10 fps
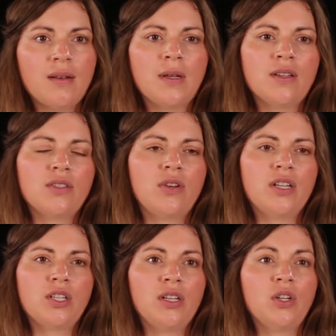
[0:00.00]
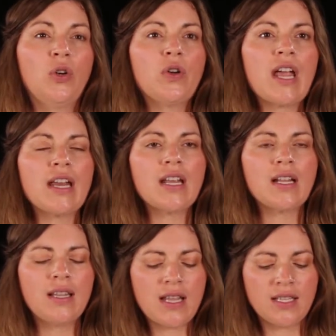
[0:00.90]
administration,
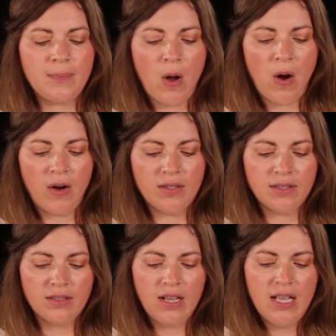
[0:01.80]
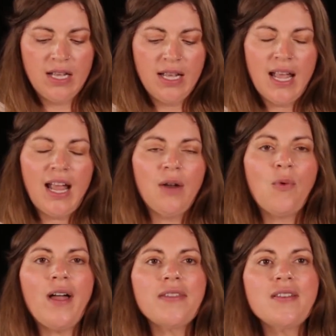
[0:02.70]
created these bars. And
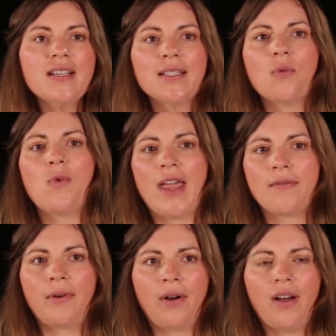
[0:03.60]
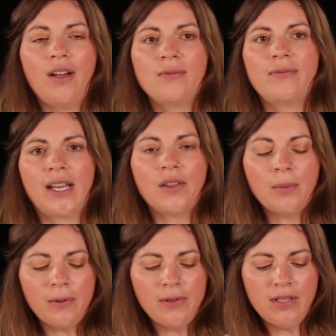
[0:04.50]
while there is a waiver
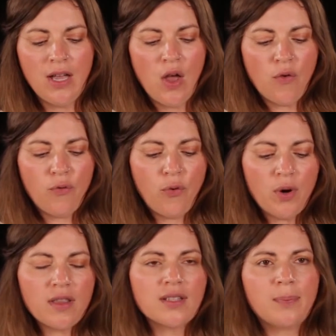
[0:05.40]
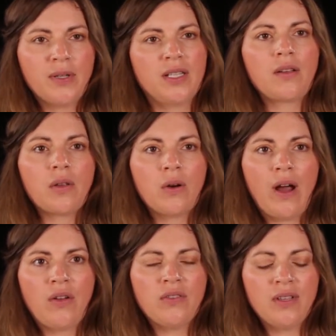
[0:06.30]
available for this particular
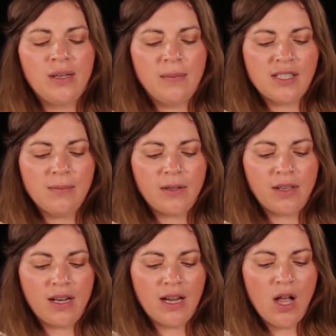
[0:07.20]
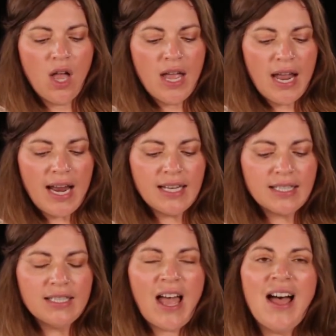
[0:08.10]
ground of inadmissibility,
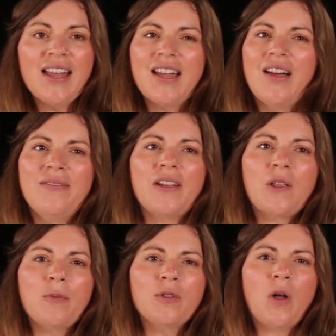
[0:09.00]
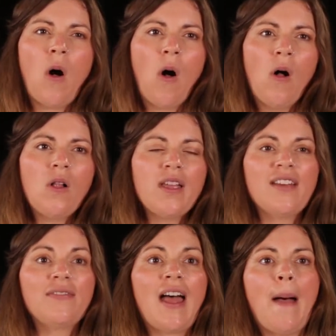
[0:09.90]
it's not available to all,
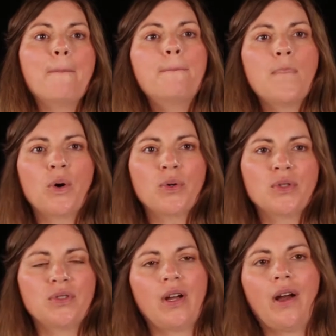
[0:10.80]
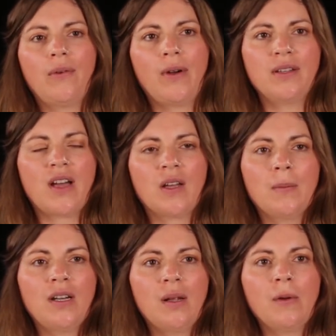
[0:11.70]
if not most, of
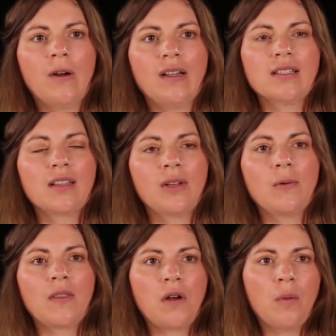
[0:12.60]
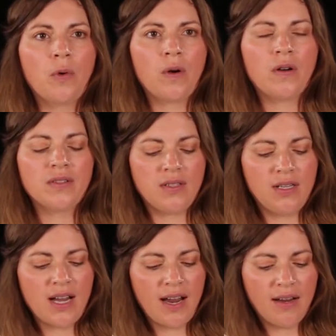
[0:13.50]
undocumented immigrants living within our borders
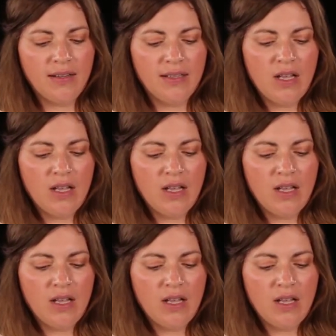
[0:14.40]
today.